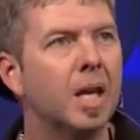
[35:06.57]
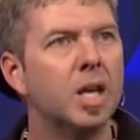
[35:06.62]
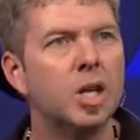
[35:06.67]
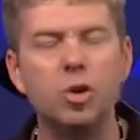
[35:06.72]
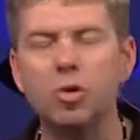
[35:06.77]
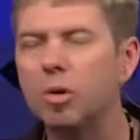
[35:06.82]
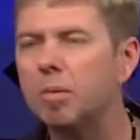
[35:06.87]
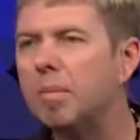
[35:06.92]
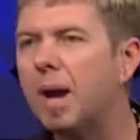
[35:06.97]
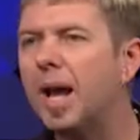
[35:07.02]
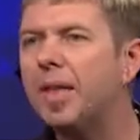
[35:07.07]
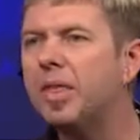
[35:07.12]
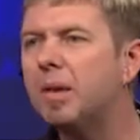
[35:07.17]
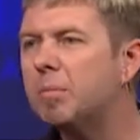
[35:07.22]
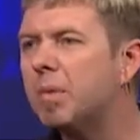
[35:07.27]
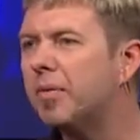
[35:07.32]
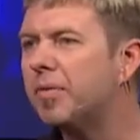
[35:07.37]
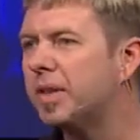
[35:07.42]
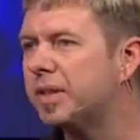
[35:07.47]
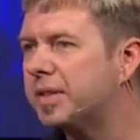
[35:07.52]
You remind
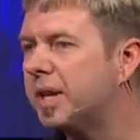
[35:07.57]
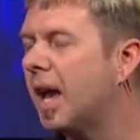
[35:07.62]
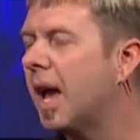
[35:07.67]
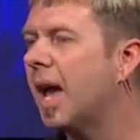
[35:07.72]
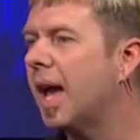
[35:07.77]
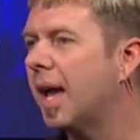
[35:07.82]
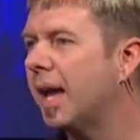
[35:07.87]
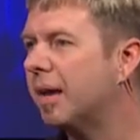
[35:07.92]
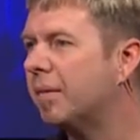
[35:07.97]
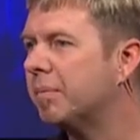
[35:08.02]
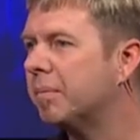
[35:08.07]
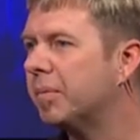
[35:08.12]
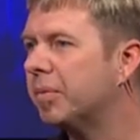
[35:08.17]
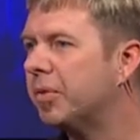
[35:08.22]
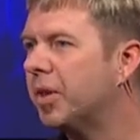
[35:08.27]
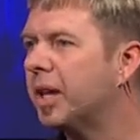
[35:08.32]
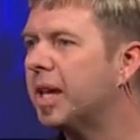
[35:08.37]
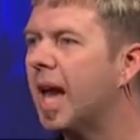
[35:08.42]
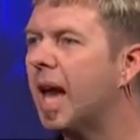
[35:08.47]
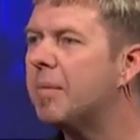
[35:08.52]
them of the time
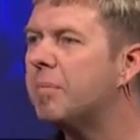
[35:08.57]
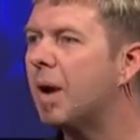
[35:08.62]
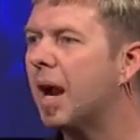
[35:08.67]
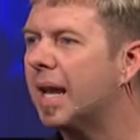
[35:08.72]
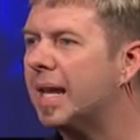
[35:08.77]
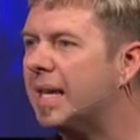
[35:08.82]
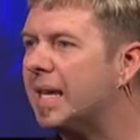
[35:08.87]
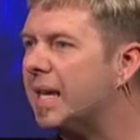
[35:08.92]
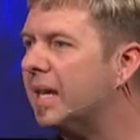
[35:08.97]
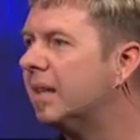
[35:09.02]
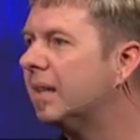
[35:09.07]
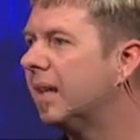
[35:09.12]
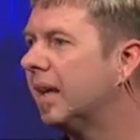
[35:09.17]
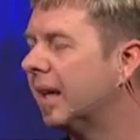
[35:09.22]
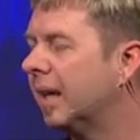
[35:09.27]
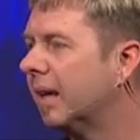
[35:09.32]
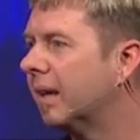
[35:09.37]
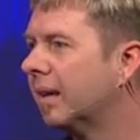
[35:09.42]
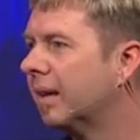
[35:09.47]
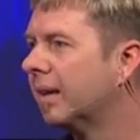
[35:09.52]
that God brought
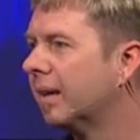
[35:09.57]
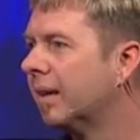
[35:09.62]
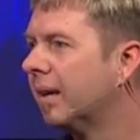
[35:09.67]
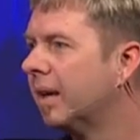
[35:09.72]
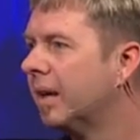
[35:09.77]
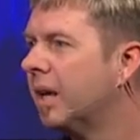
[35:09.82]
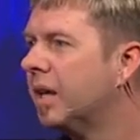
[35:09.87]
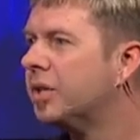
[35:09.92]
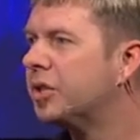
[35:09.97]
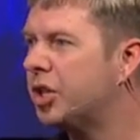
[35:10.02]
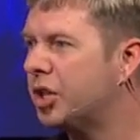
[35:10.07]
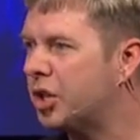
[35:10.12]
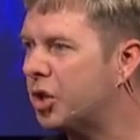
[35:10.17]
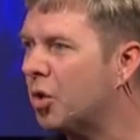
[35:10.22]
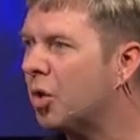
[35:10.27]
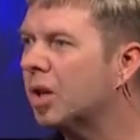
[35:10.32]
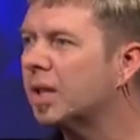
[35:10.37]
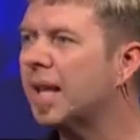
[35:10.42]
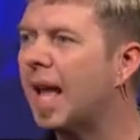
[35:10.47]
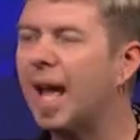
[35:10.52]
healing to
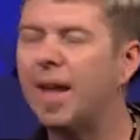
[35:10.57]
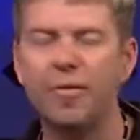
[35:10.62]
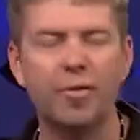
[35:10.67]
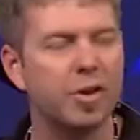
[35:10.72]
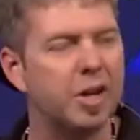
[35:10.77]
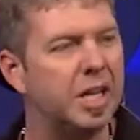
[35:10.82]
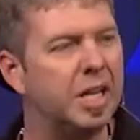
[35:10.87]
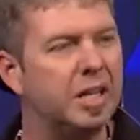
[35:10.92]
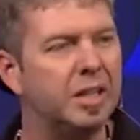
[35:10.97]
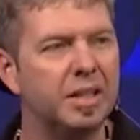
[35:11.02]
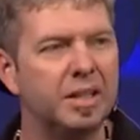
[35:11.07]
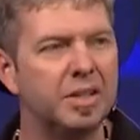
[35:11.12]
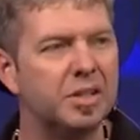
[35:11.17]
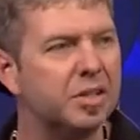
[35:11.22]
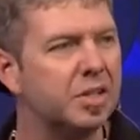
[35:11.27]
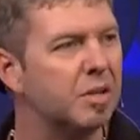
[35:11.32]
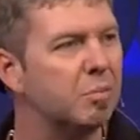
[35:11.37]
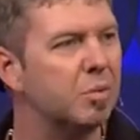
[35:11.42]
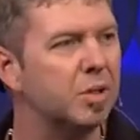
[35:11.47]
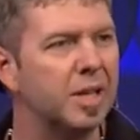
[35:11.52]
your life or healing to
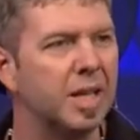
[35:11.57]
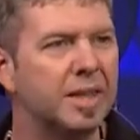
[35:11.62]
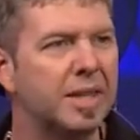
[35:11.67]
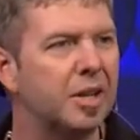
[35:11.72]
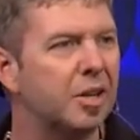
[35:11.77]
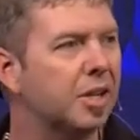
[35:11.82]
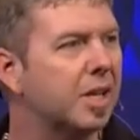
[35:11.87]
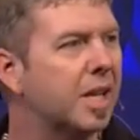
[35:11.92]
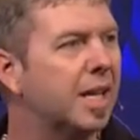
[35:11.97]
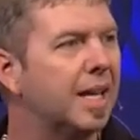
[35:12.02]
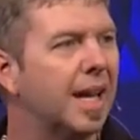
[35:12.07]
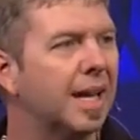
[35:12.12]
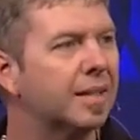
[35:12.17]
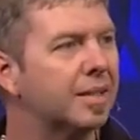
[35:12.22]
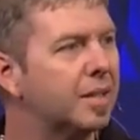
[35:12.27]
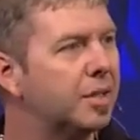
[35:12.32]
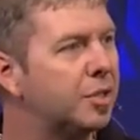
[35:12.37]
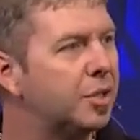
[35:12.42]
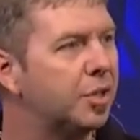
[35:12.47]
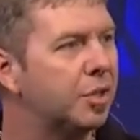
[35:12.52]
someone that they're
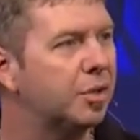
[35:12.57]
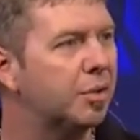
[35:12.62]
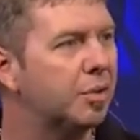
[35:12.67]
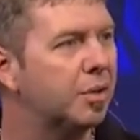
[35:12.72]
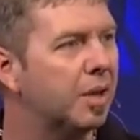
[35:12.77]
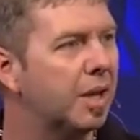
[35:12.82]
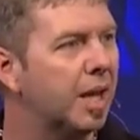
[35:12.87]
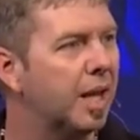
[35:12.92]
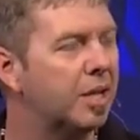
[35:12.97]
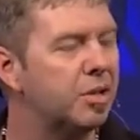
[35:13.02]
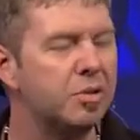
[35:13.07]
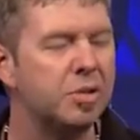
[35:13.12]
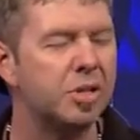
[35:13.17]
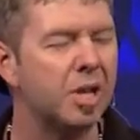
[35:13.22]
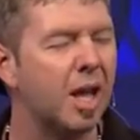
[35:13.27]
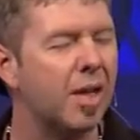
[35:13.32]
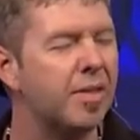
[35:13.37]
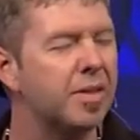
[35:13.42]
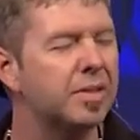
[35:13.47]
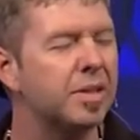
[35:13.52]
connected to, and you
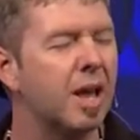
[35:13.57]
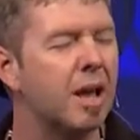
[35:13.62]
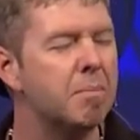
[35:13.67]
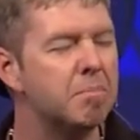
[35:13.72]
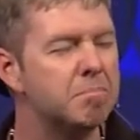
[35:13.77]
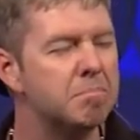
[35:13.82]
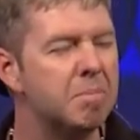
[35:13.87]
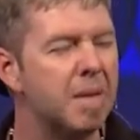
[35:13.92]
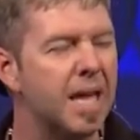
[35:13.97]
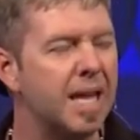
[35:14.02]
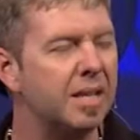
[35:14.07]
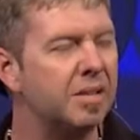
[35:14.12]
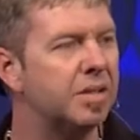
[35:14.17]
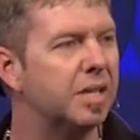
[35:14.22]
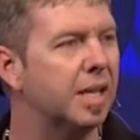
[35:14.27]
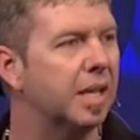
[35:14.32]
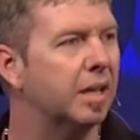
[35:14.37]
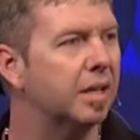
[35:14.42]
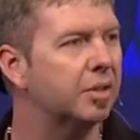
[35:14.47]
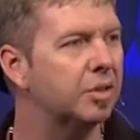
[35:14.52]
saw this
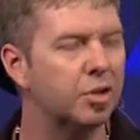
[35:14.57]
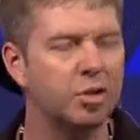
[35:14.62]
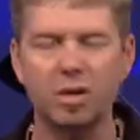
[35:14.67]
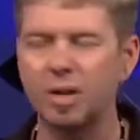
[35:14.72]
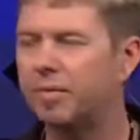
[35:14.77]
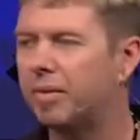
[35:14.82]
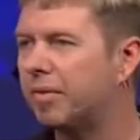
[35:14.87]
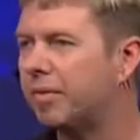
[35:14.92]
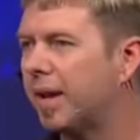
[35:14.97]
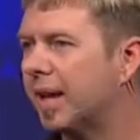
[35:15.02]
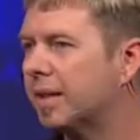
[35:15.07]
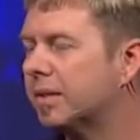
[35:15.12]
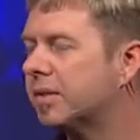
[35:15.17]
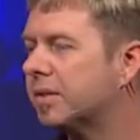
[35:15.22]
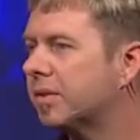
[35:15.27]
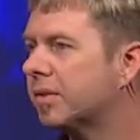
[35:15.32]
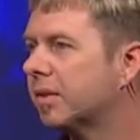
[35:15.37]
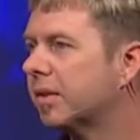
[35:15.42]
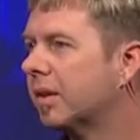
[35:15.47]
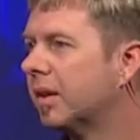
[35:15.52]
amazing turn of
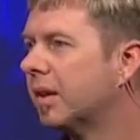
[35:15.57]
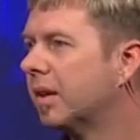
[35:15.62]
events.